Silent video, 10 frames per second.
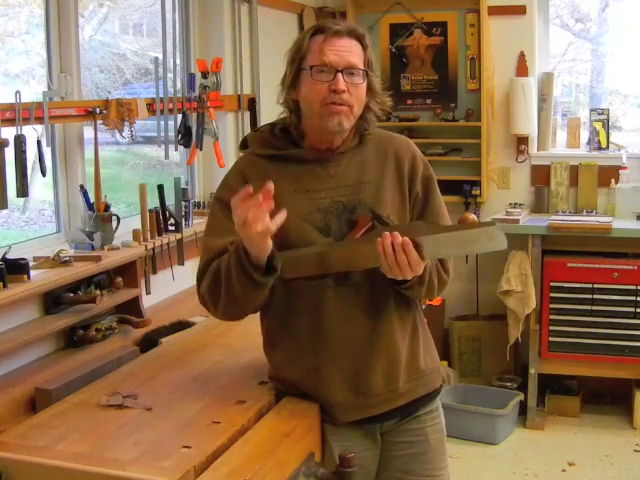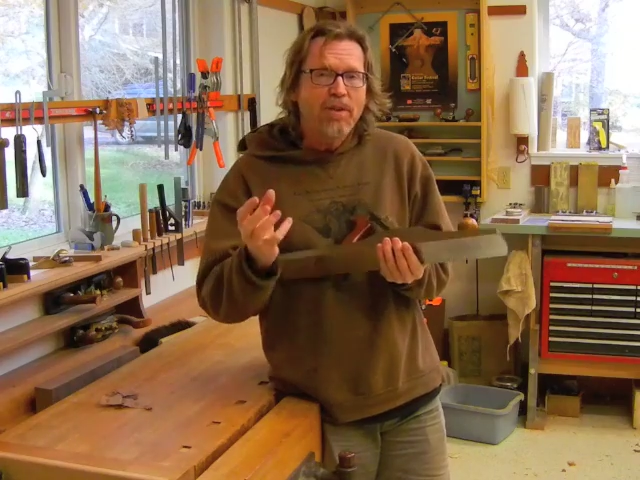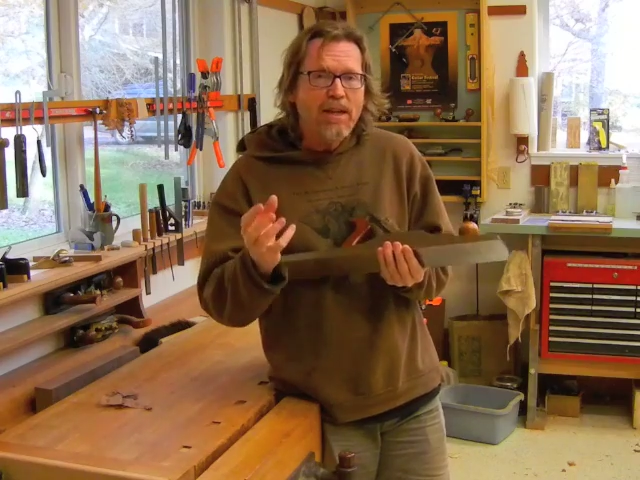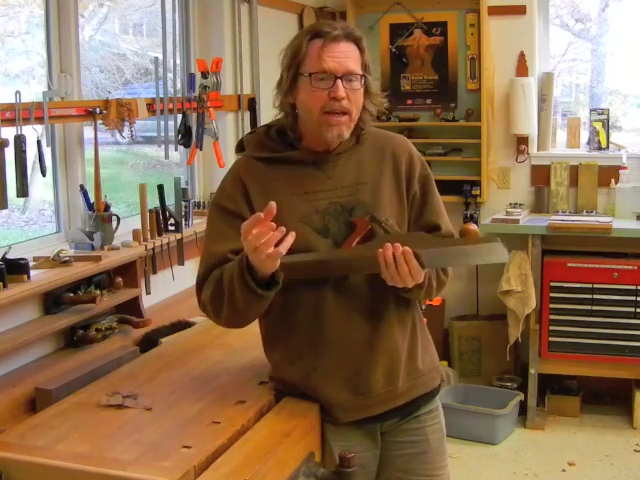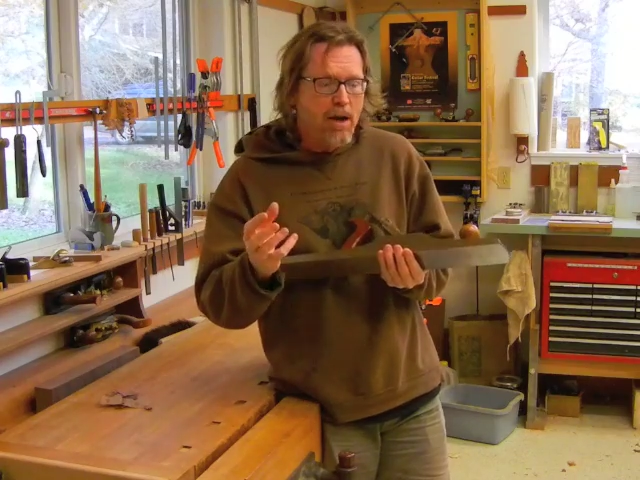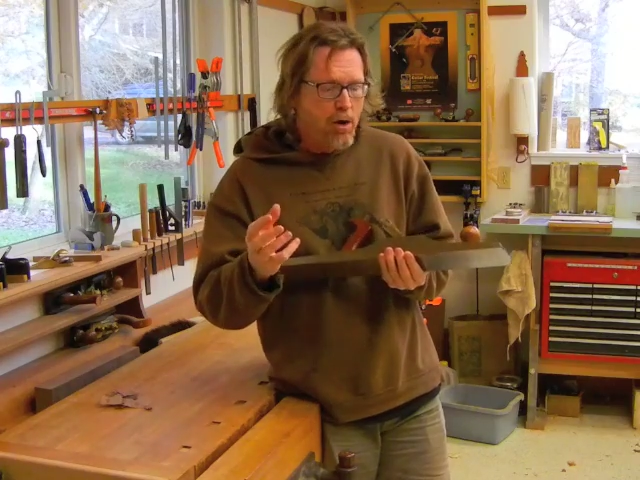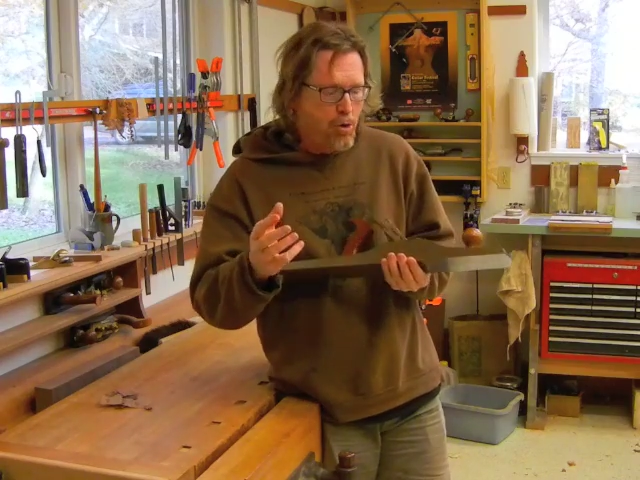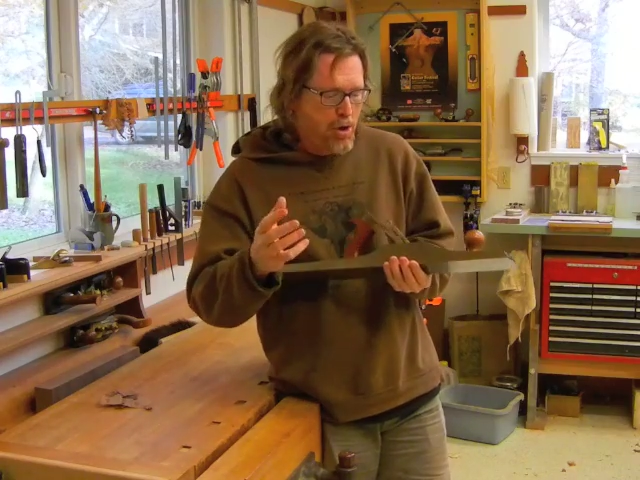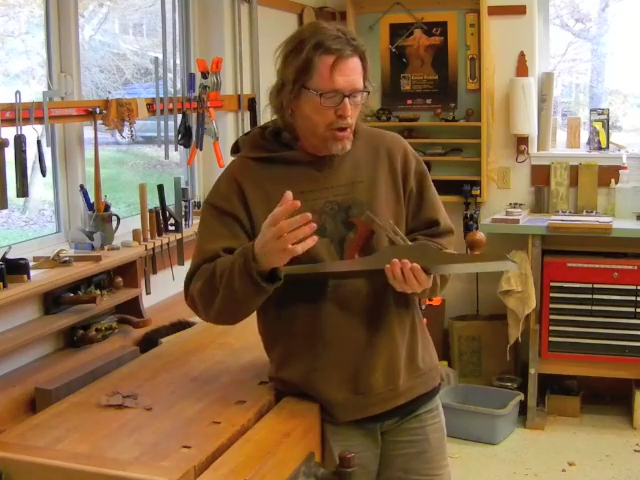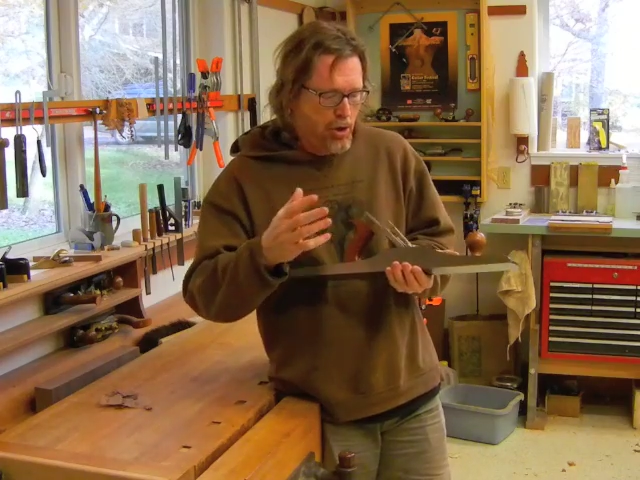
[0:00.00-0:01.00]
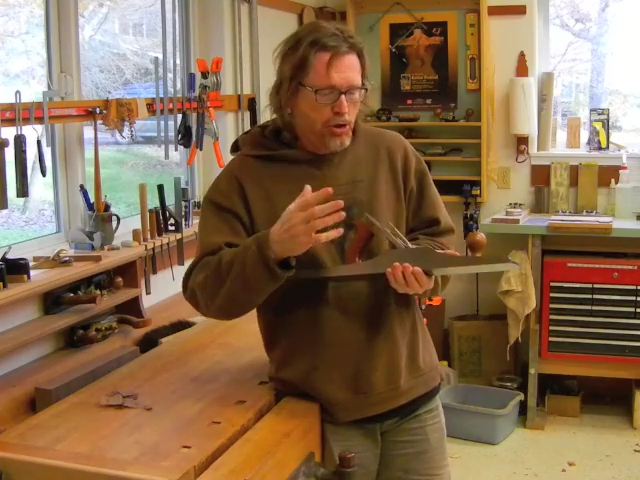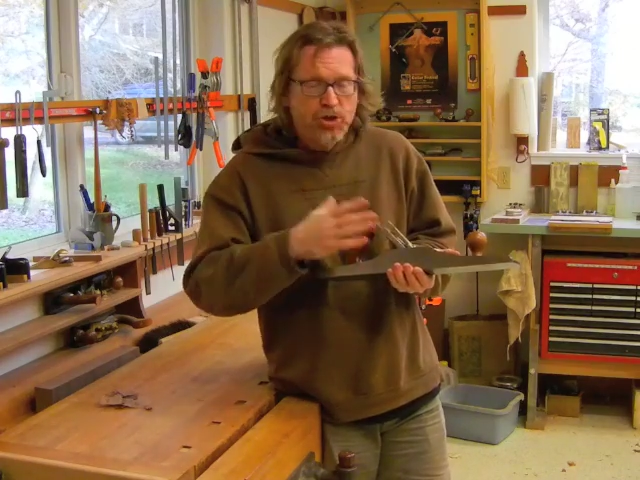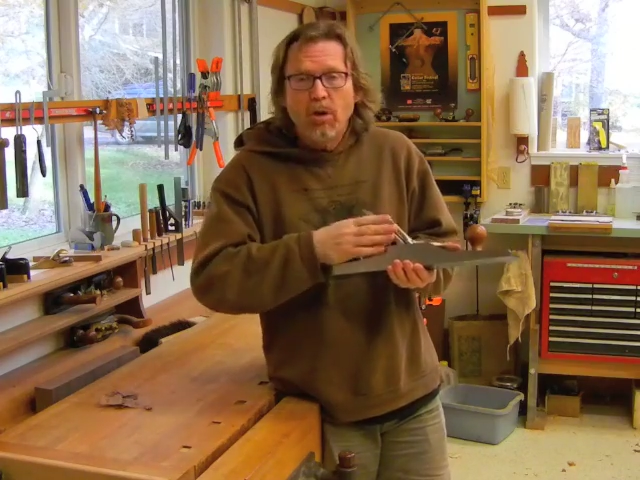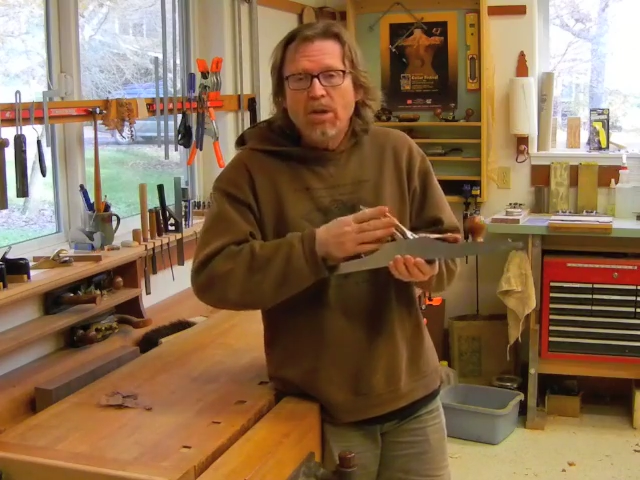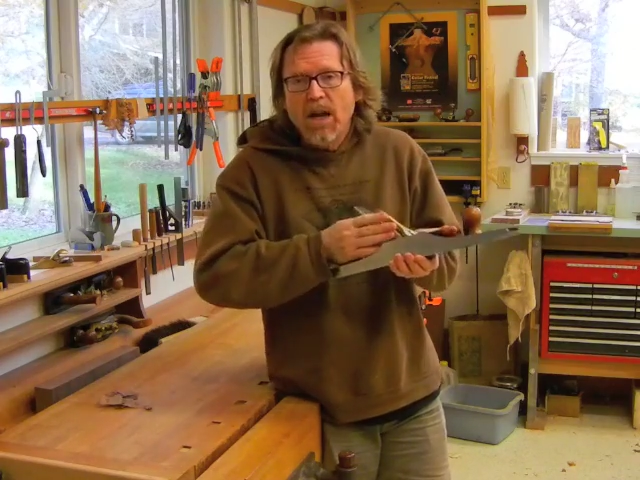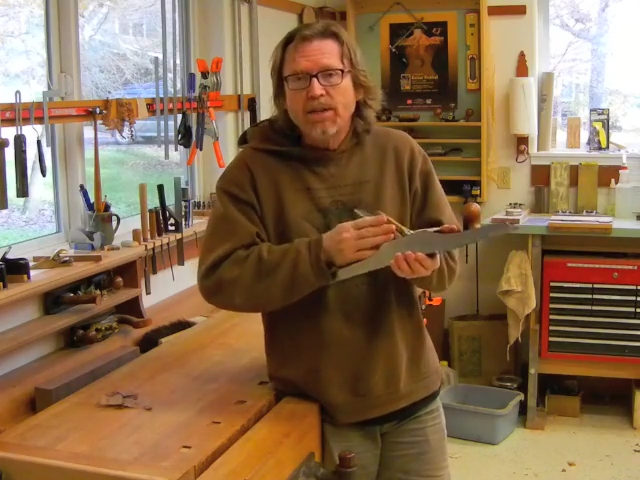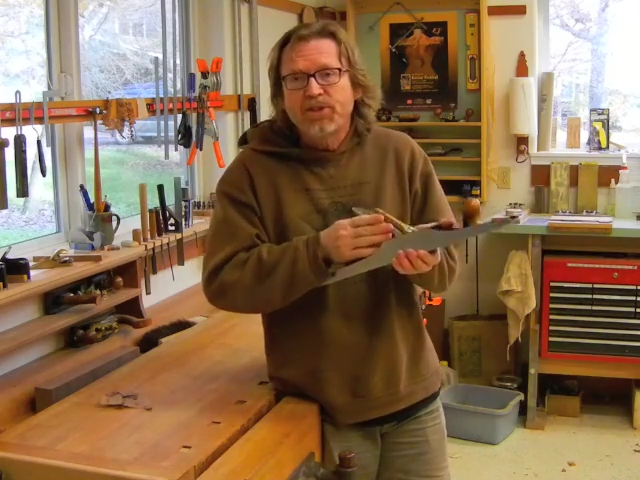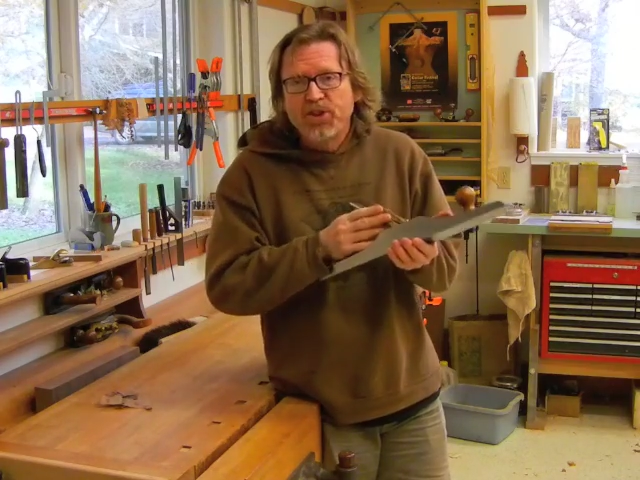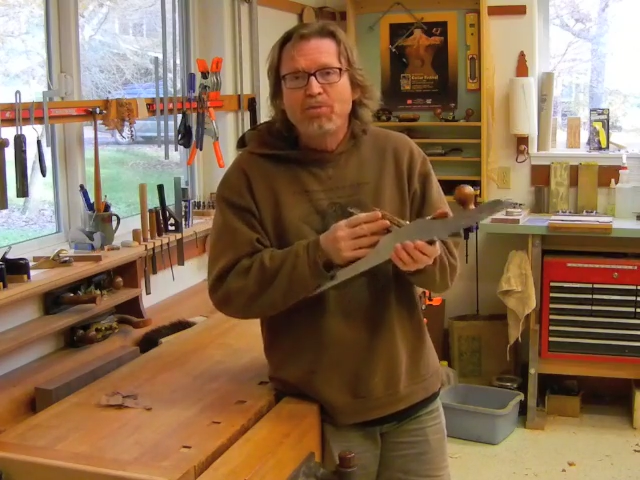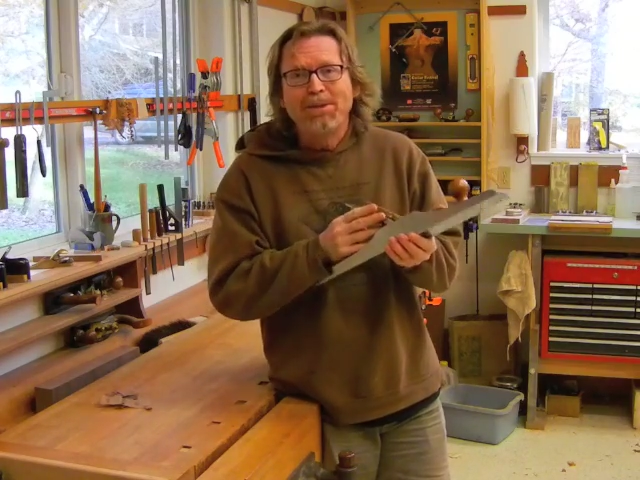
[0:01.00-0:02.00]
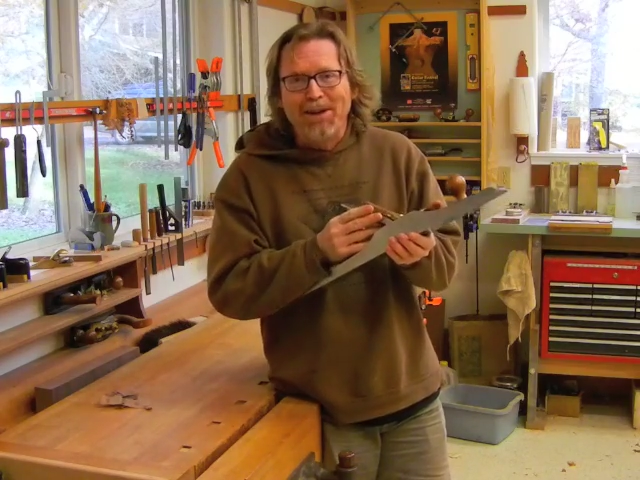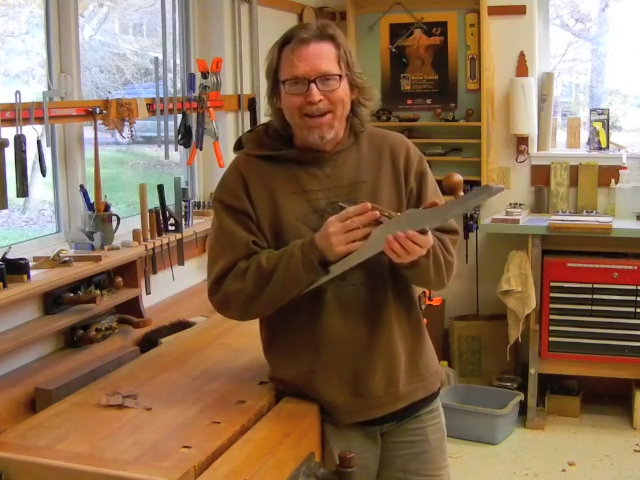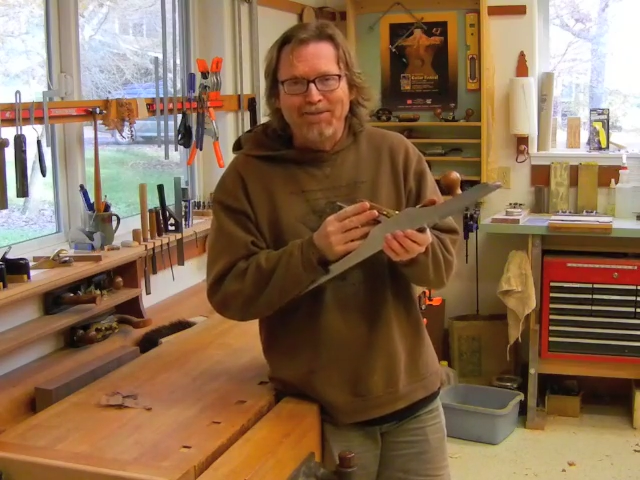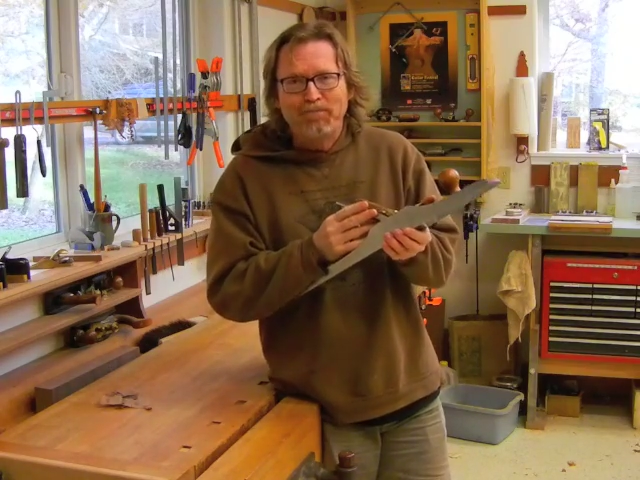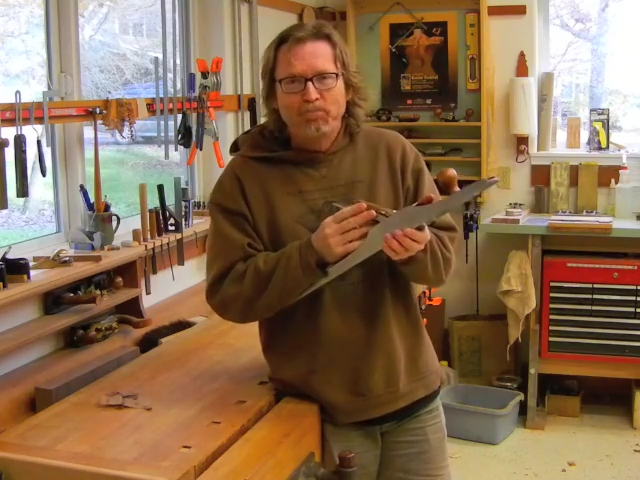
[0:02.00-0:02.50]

video show a nice new plane,